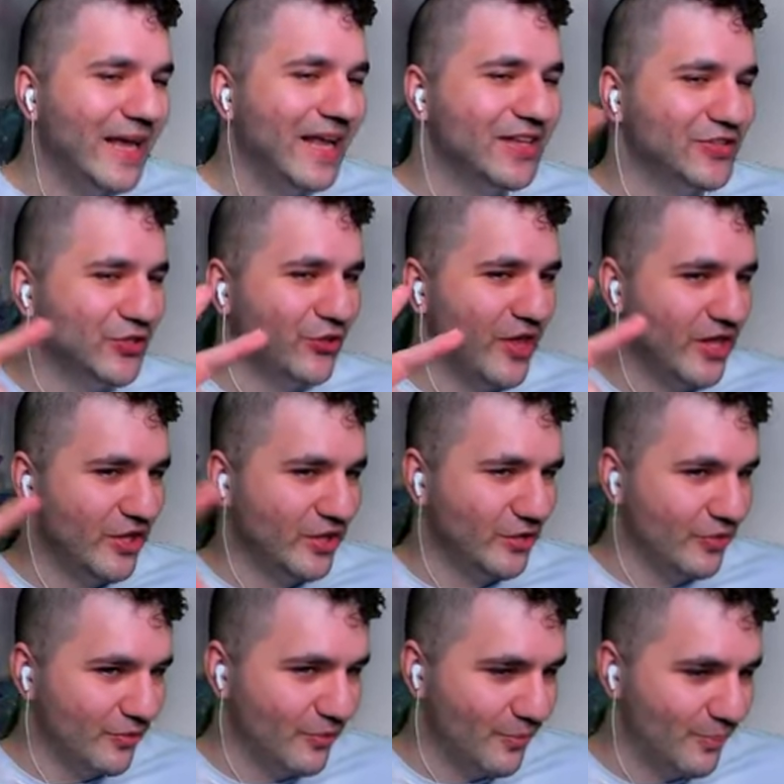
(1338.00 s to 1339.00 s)
until they
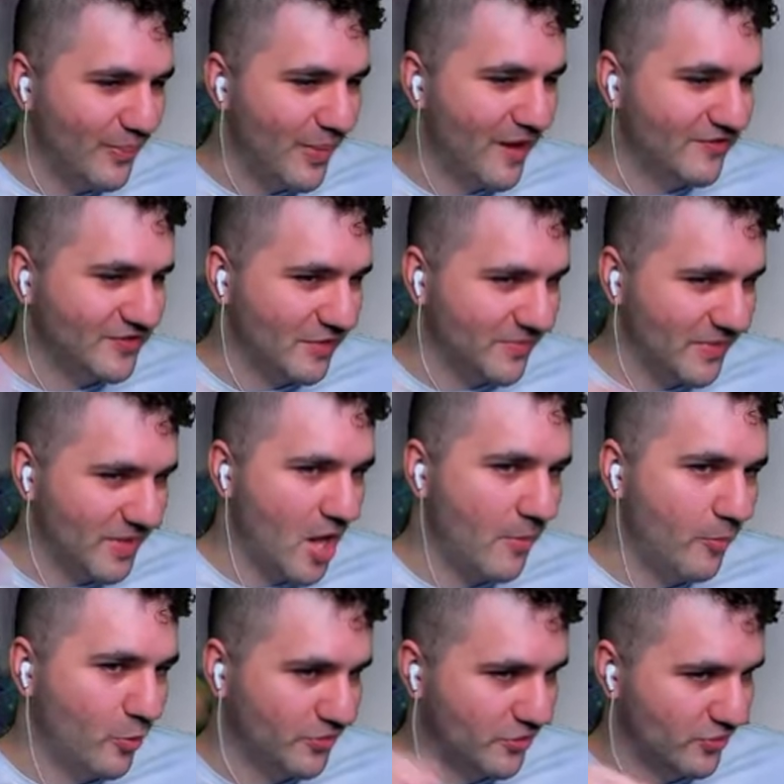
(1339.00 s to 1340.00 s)
buff something
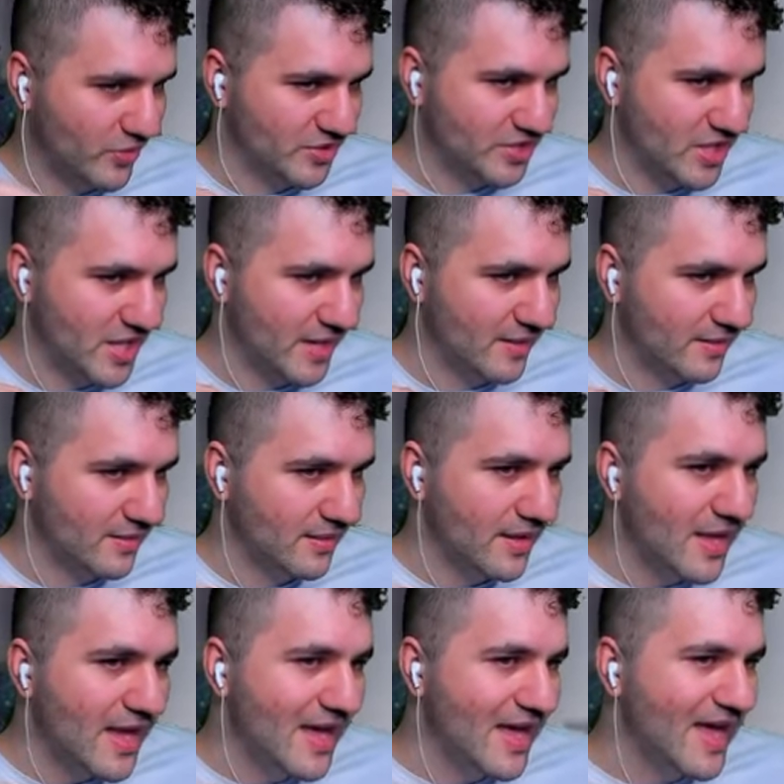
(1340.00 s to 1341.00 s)
up with the Ridgeline.
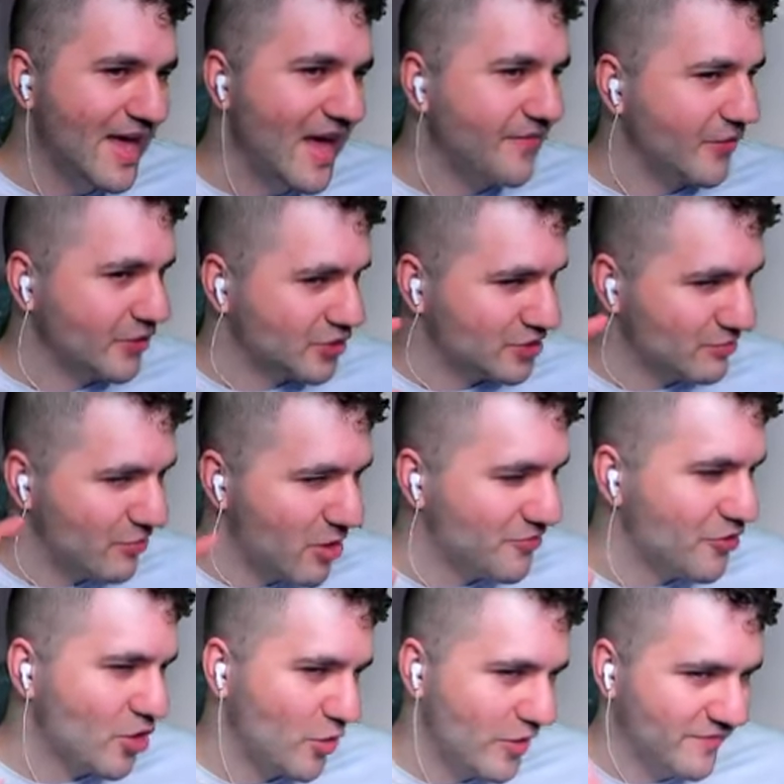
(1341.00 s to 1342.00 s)
If they're smart,
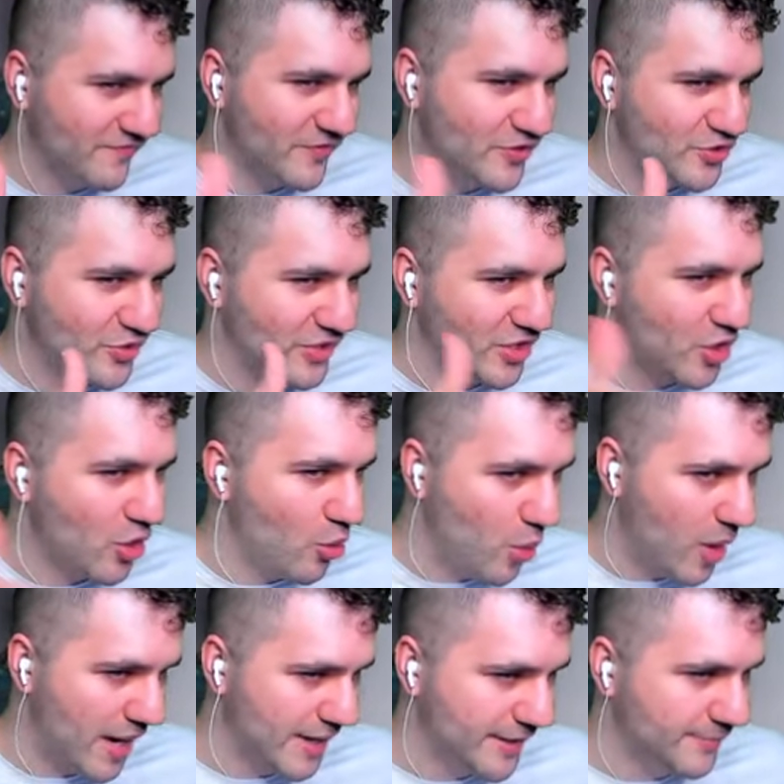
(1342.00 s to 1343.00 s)
they'll go Infantry to go
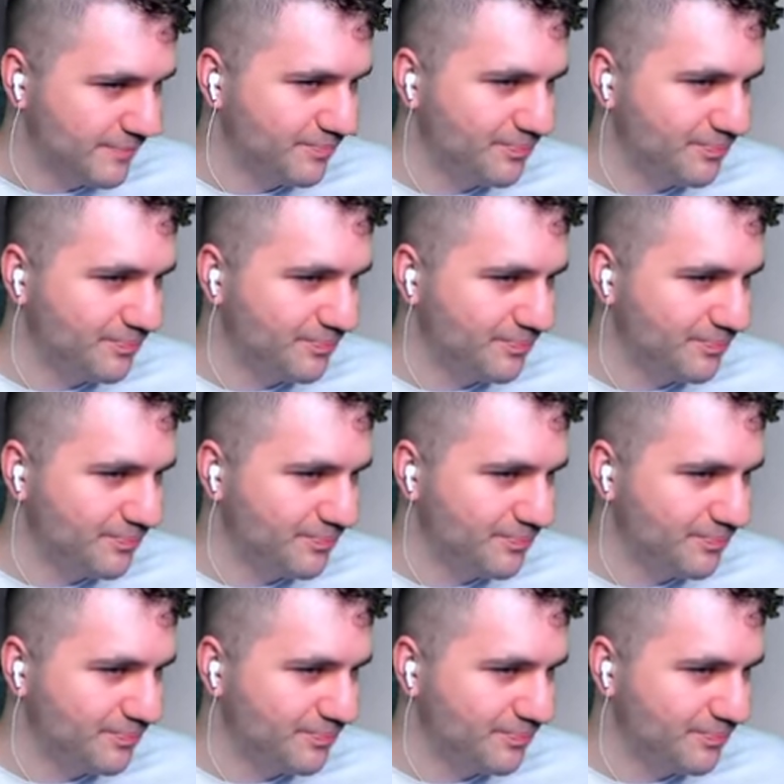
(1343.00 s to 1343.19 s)
wide.